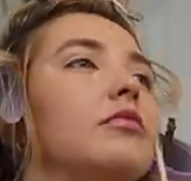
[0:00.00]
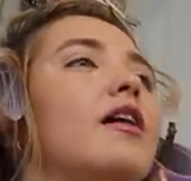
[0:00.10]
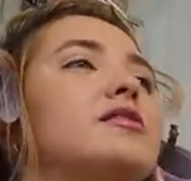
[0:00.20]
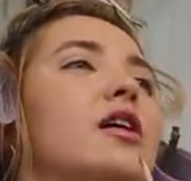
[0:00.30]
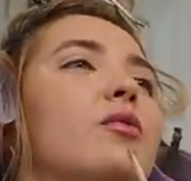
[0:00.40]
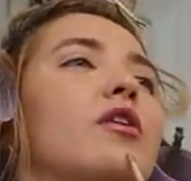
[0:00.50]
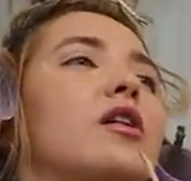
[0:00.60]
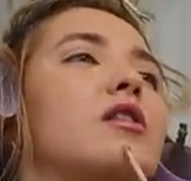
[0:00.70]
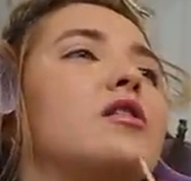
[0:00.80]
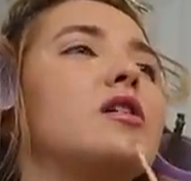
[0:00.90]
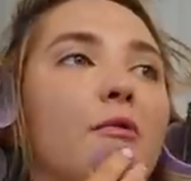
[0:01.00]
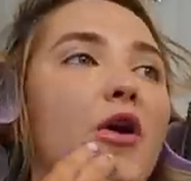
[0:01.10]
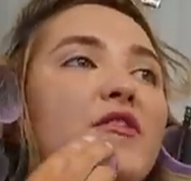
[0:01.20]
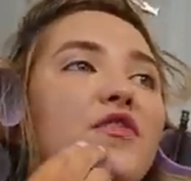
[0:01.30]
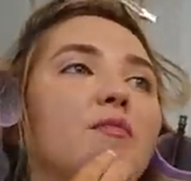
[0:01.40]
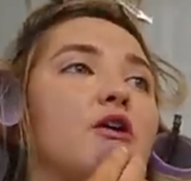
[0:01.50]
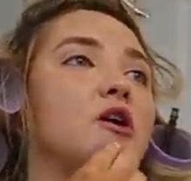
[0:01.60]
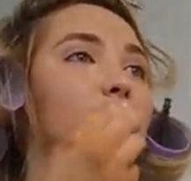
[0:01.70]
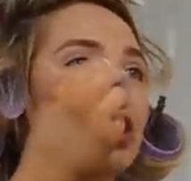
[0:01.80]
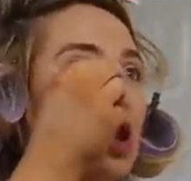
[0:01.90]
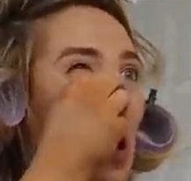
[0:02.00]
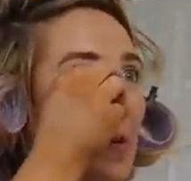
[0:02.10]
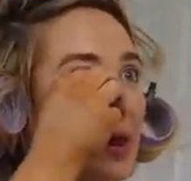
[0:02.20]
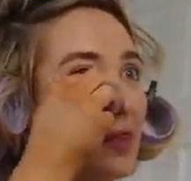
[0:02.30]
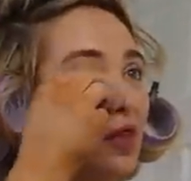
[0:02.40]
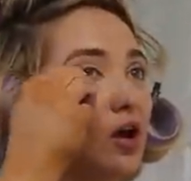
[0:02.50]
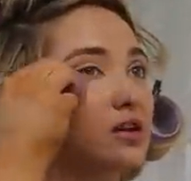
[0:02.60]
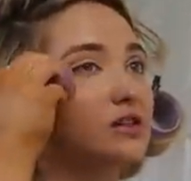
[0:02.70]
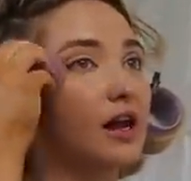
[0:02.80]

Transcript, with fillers: How does that work? I'm going for a more glowy look